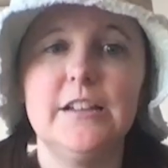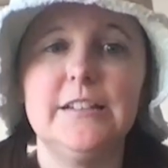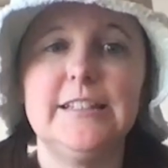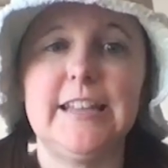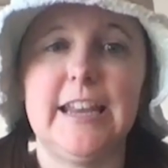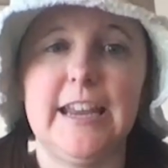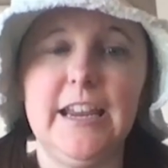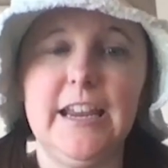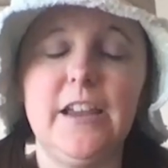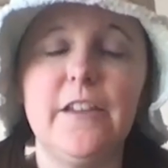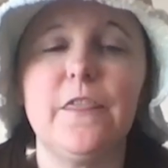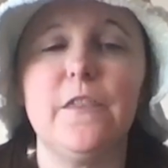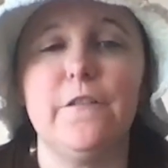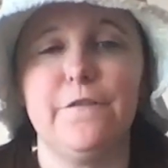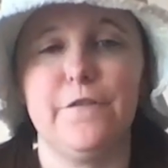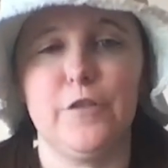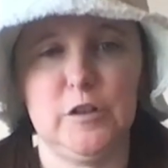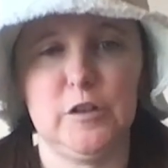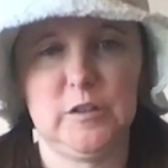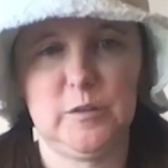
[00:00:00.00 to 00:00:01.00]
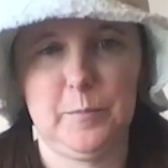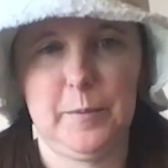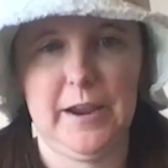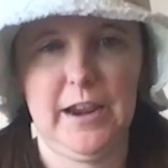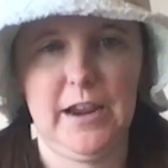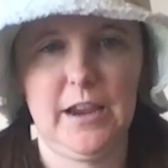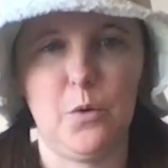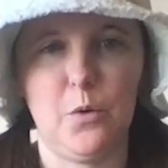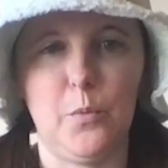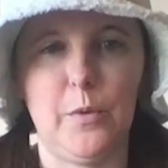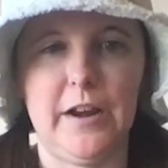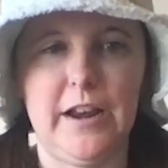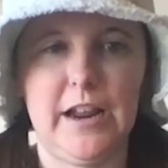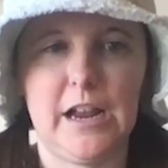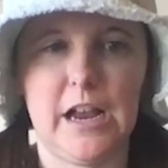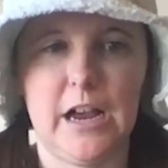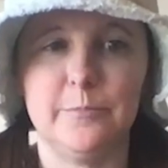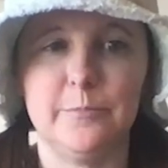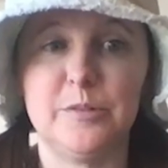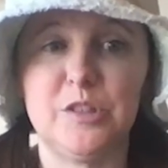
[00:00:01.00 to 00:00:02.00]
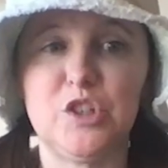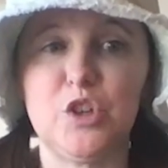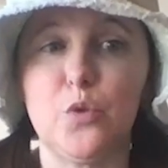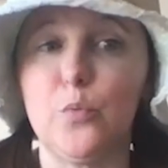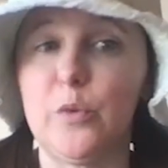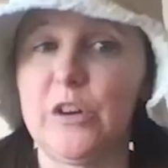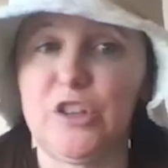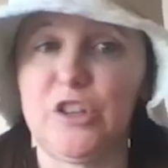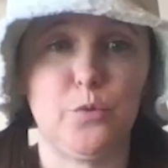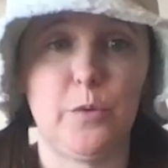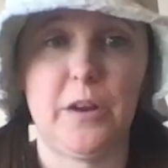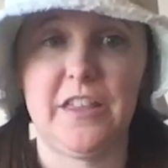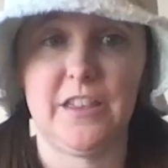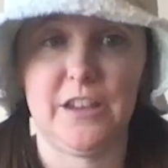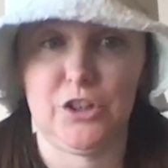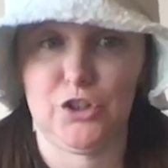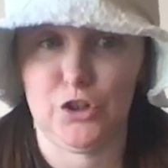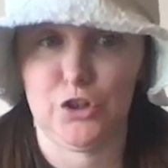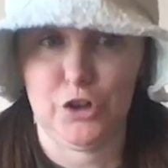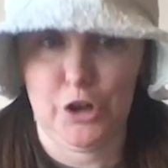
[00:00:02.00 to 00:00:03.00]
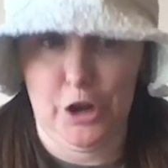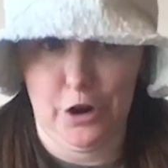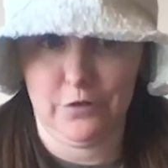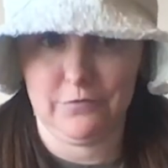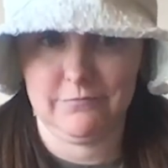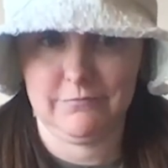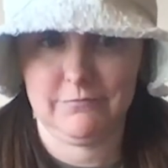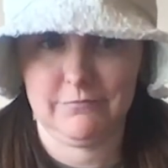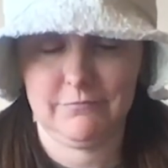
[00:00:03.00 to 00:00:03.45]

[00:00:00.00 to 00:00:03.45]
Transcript: take the first pick when it comes to which way they should go.